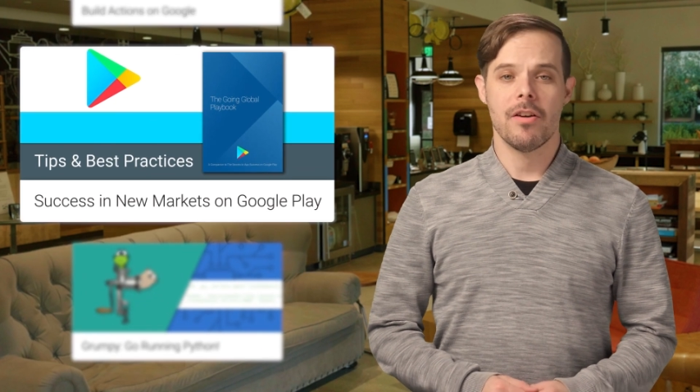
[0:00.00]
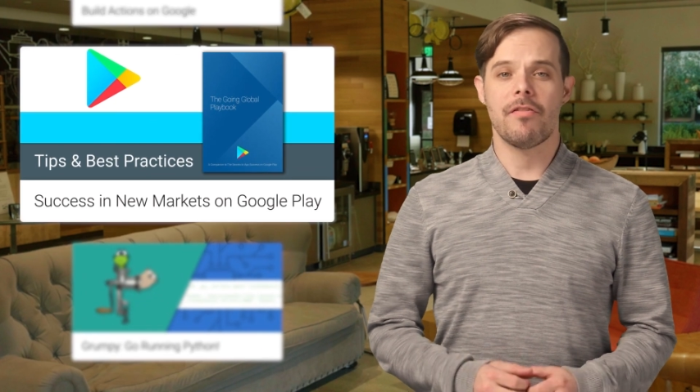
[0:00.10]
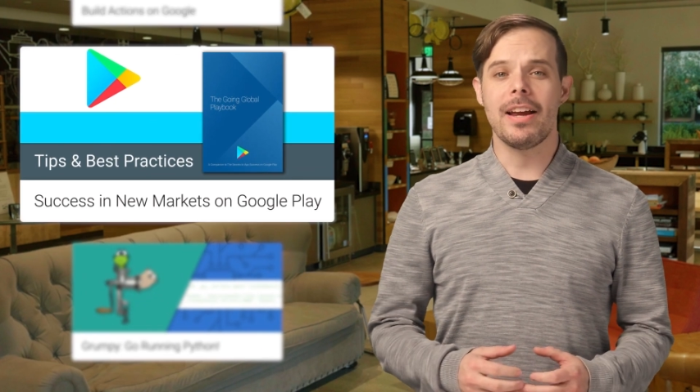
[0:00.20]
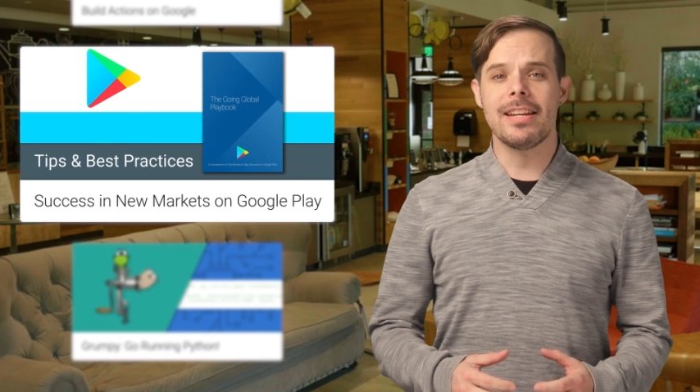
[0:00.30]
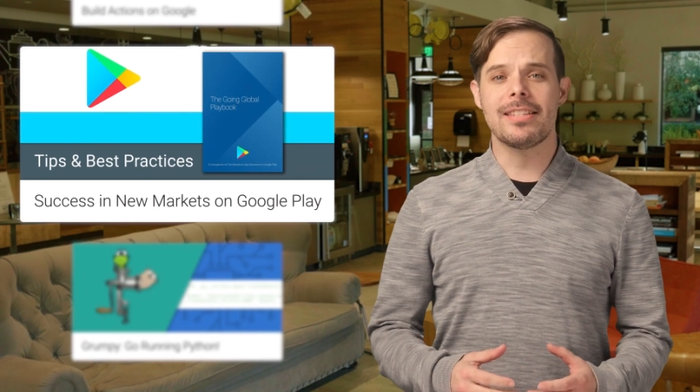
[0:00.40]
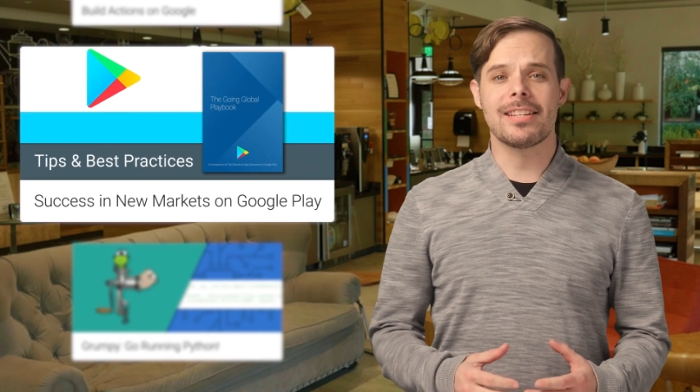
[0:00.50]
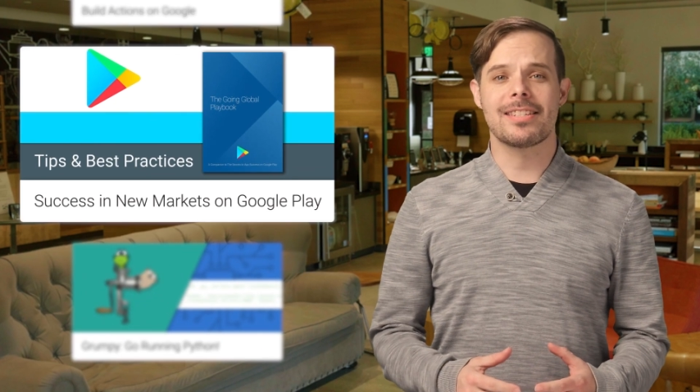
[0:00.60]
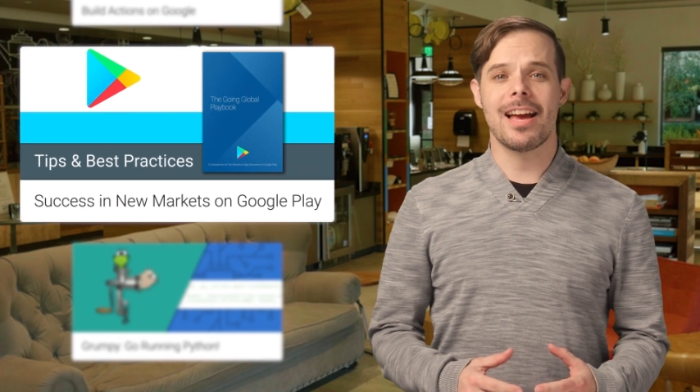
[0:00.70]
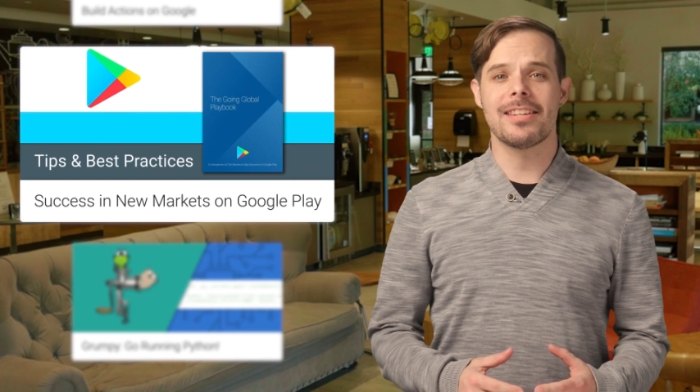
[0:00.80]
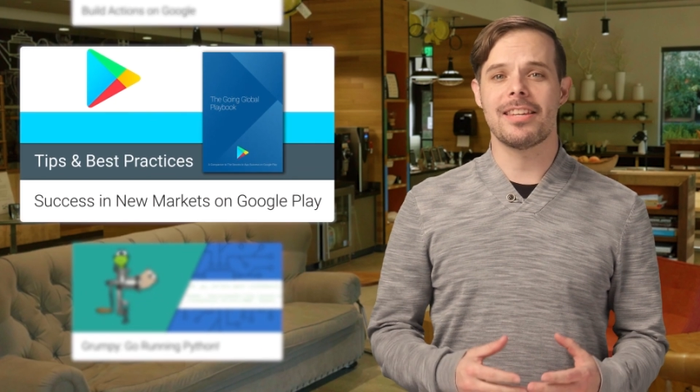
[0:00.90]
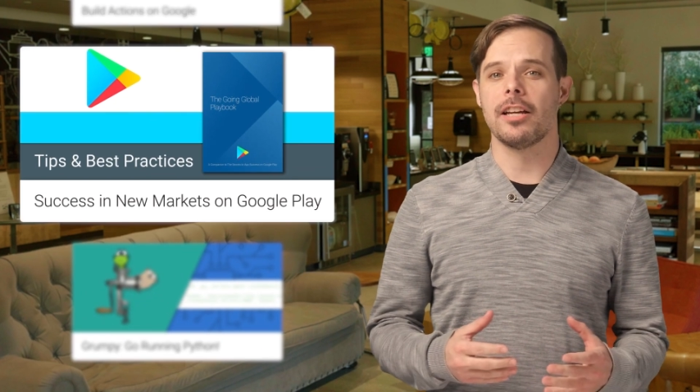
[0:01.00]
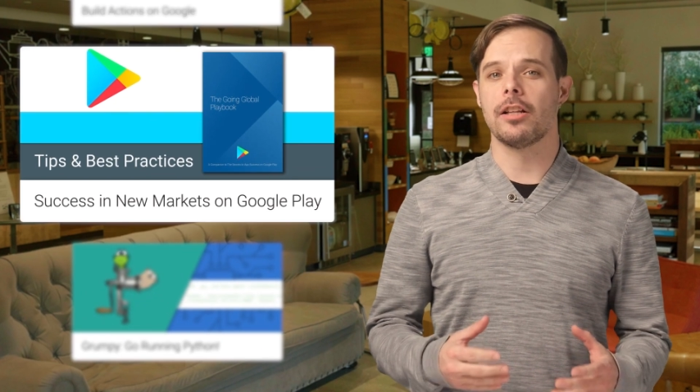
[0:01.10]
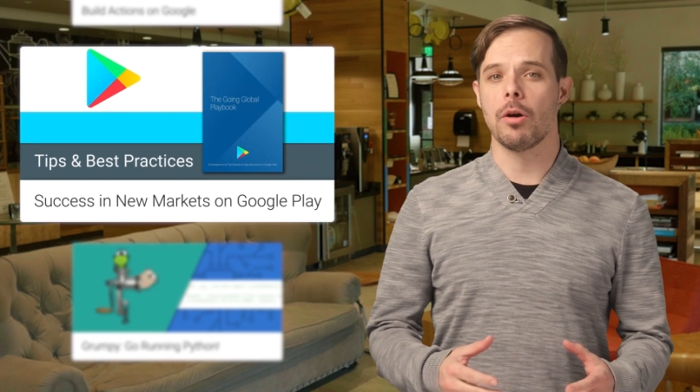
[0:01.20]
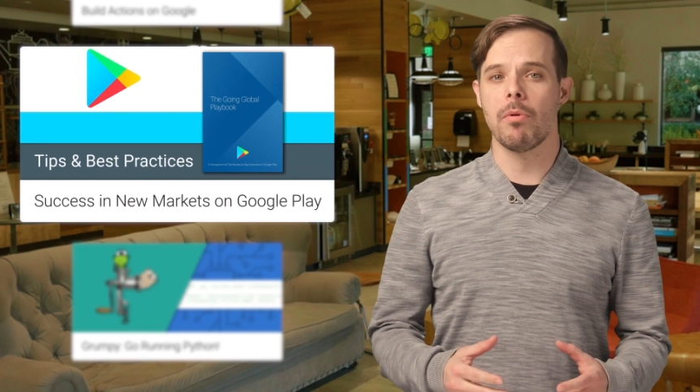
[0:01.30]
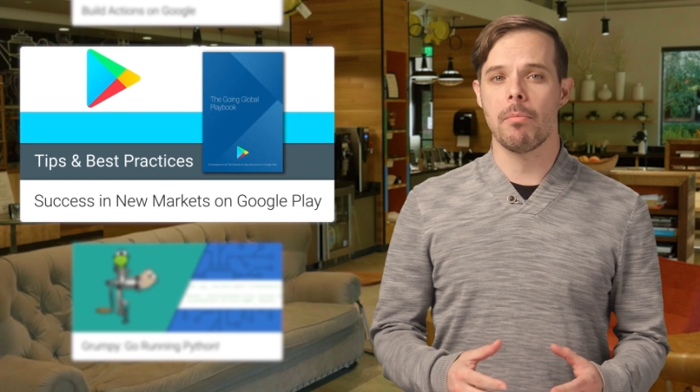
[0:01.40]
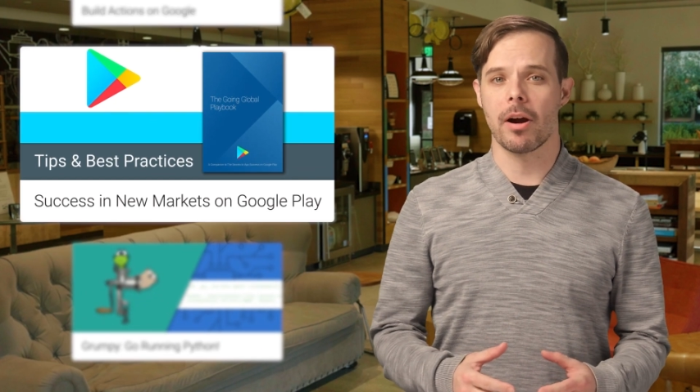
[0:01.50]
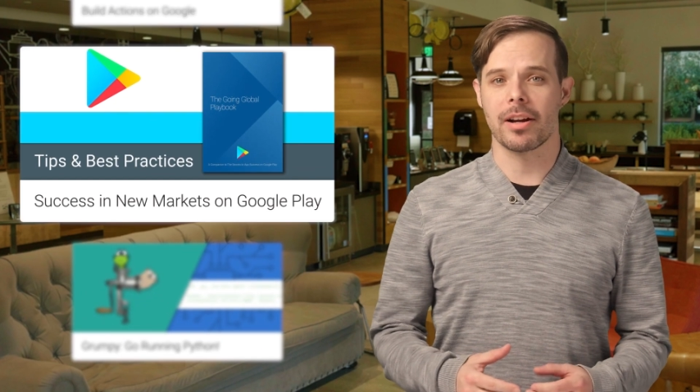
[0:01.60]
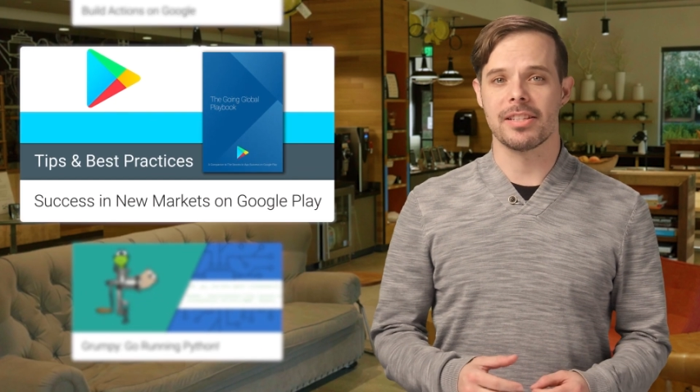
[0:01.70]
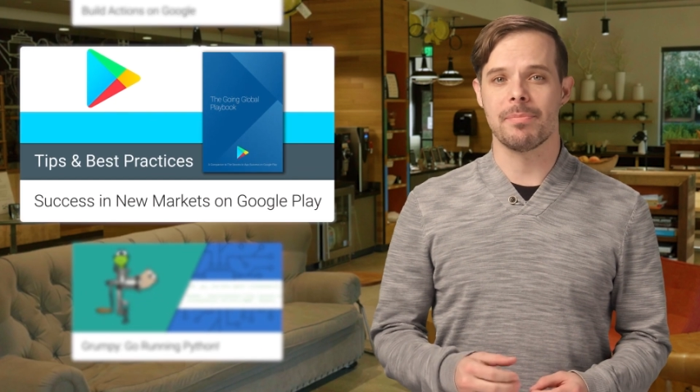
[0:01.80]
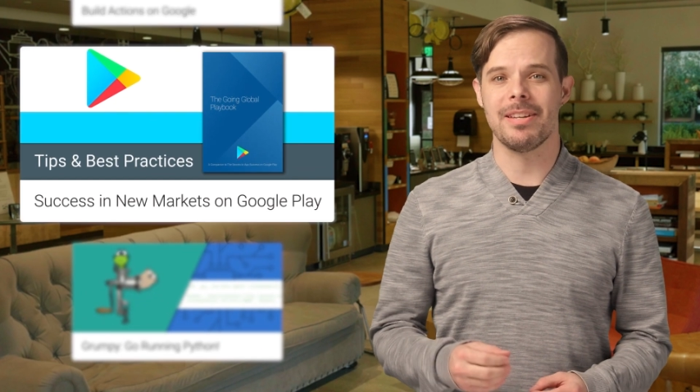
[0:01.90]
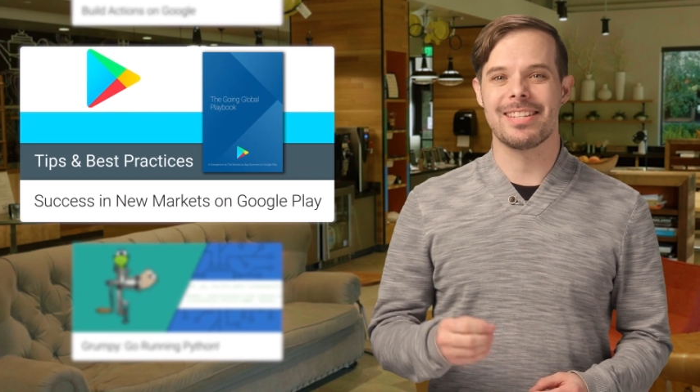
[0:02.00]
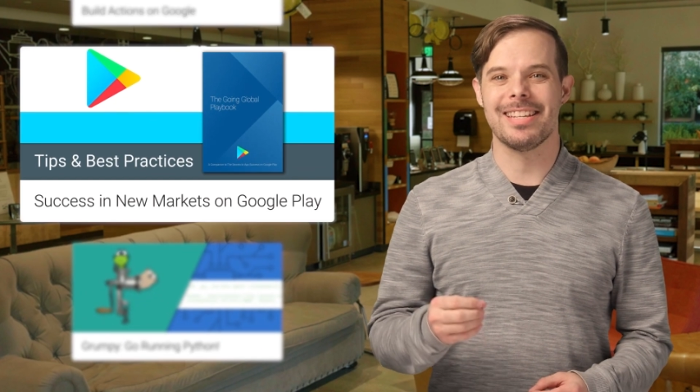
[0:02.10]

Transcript: Finding success in global markets means